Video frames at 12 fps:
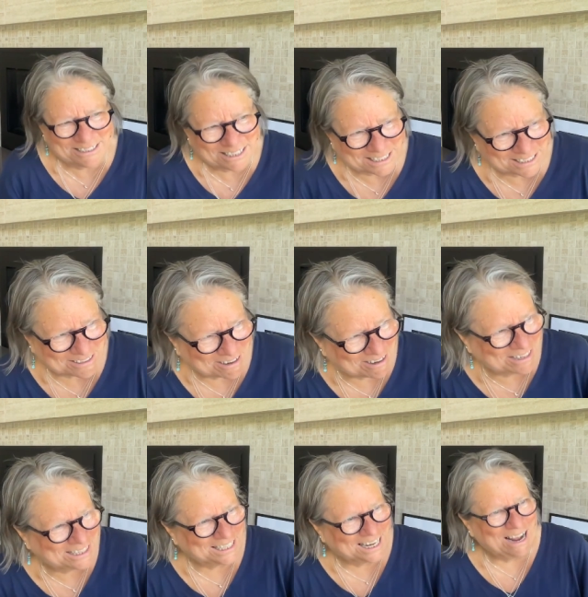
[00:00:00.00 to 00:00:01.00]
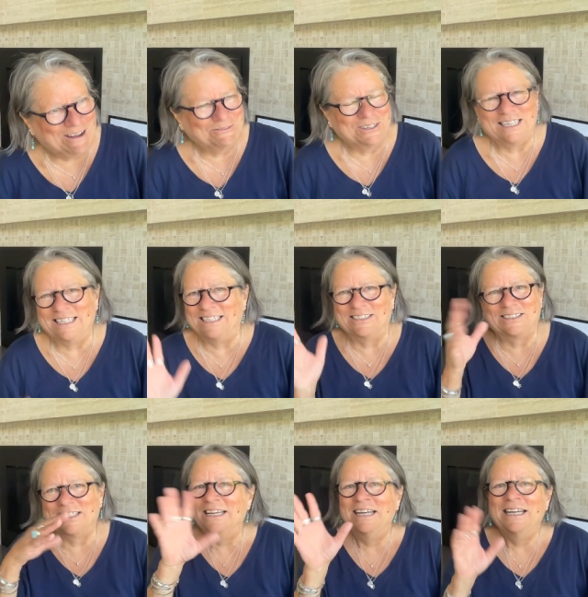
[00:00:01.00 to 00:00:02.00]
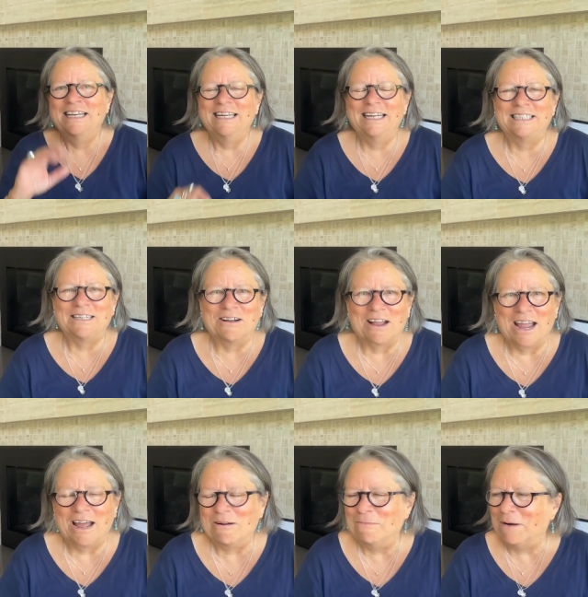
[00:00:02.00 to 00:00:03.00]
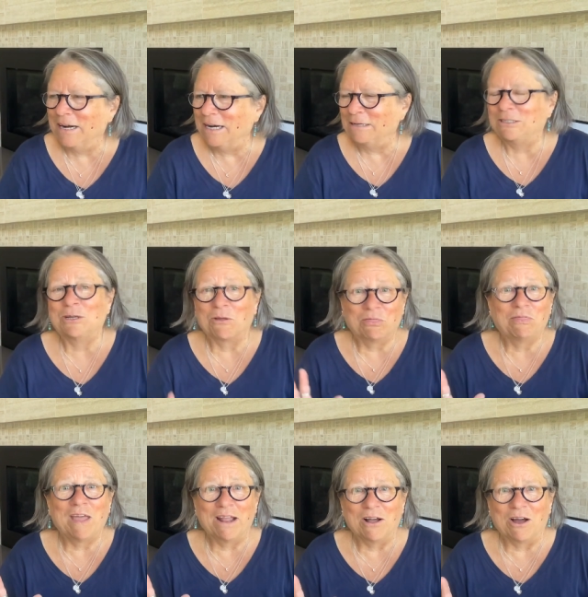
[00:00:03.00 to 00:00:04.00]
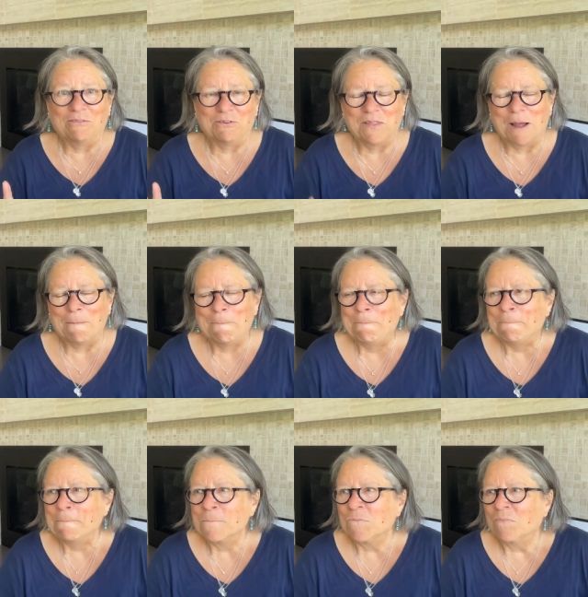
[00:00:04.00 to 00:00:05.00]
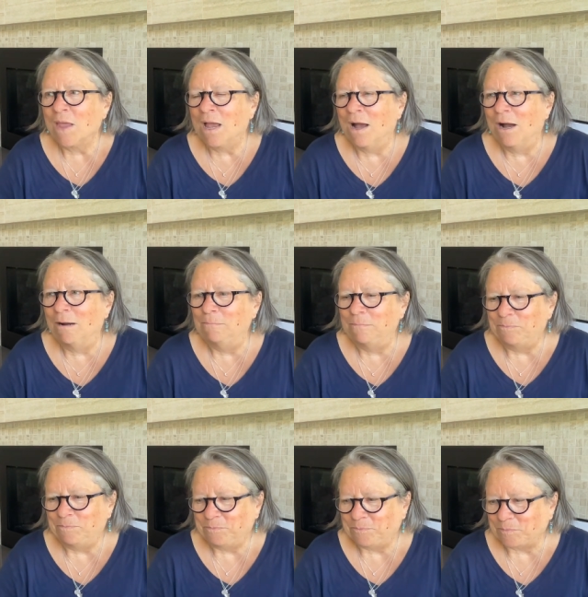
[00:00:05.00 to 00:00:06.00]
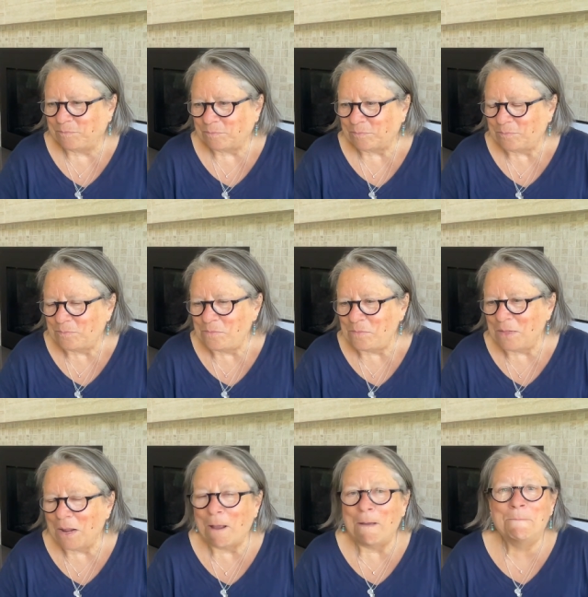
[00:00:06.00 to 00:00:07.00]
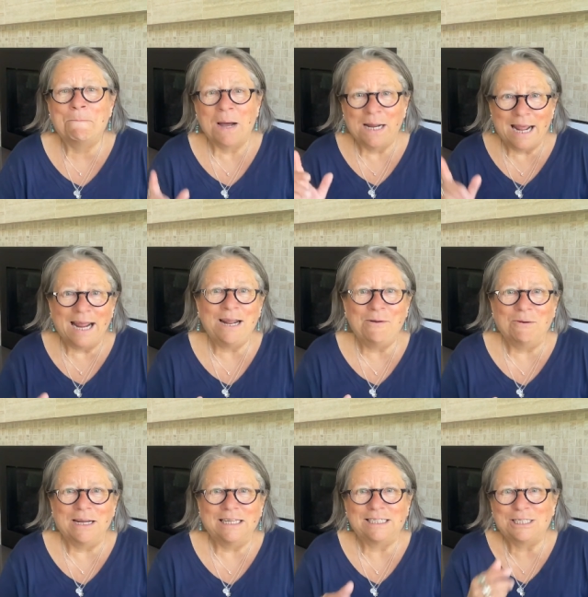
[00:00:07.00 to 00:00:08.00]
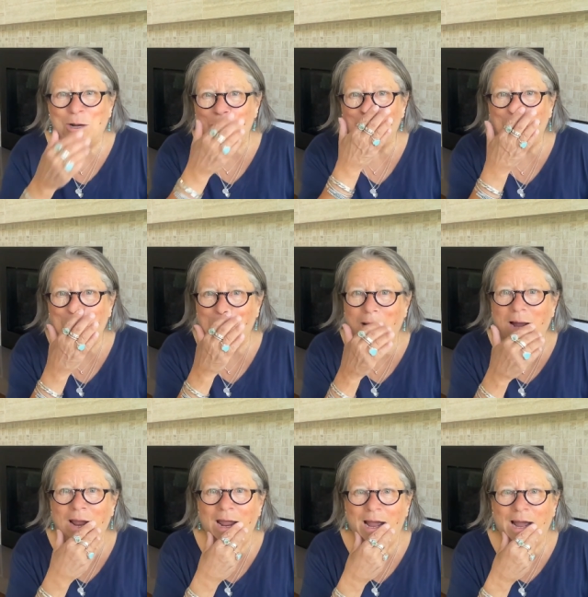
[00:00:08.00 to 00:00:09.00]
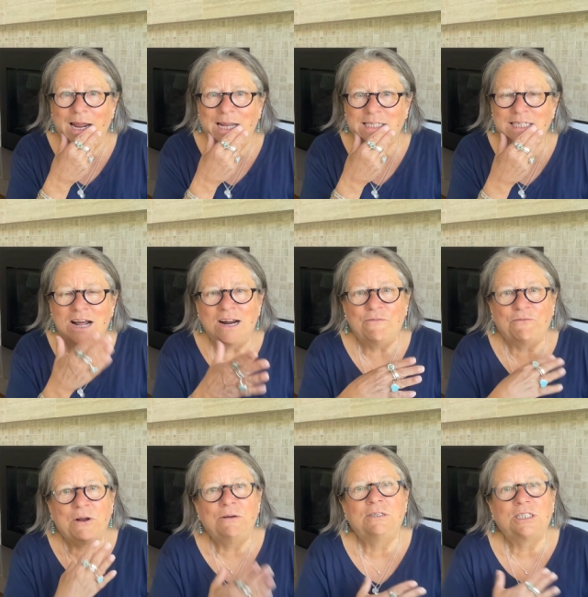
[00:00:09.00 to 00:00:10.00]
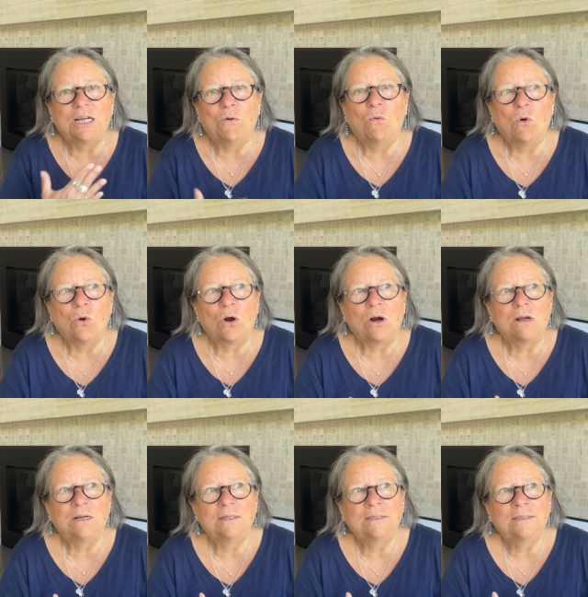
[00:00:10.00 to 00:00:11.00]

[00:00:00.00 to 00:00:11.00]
he just started laughing and he goes, it's okay, I don't mind it. So thank God for that. Um, but anyways, so uh, it's not a fragrance I wore.